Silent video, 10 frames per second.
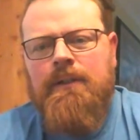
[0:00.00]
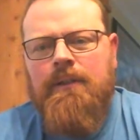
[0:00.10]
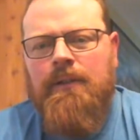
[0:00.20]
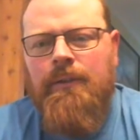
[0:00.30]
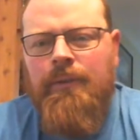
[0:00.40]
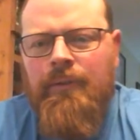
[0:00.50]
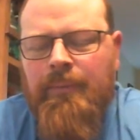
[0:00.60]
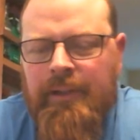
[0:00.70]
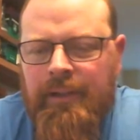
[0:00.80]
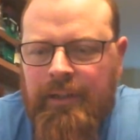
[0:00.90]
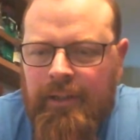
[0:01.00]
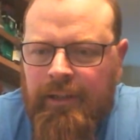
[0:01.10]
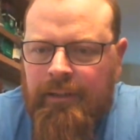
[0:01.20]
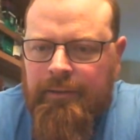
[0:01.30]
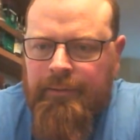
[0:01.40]
little sweet
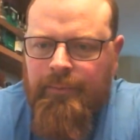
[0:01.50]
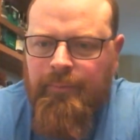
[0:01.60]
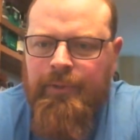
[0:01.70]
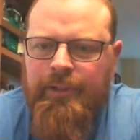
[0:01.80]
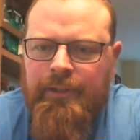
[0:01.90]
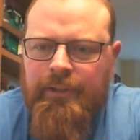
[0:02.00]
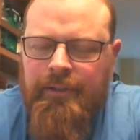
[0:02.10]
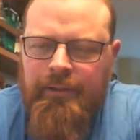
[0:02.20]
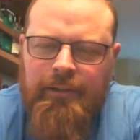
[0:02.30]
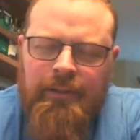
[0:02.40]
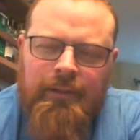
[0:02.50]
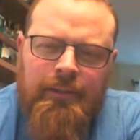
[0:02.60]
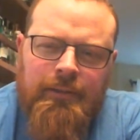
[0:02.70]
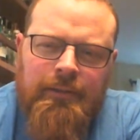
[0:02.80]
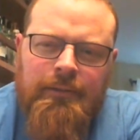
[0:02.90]
and a little peat.
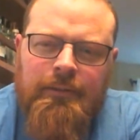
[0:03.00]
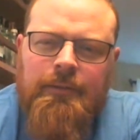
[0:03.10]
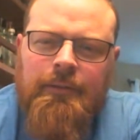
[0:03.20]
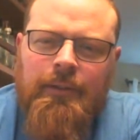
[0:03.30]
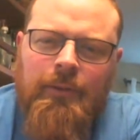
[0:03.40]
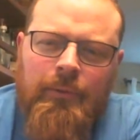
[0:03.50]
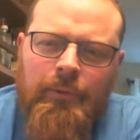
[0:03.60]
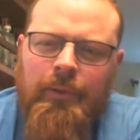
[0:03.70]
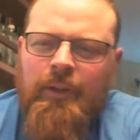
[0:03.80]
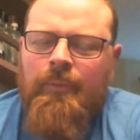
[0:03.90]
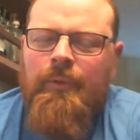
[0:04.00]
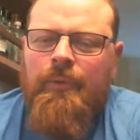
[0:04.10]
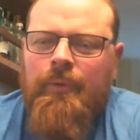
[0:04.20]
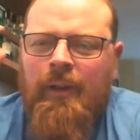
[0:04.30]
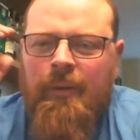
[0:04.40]
The cool thing
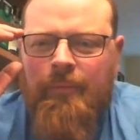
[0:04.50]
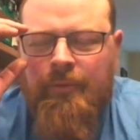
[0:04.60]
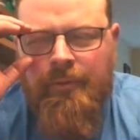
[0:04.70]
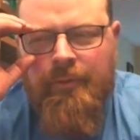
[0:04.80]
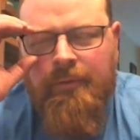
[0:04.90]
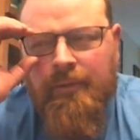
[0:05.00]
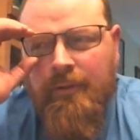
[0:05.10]
about Amaroot,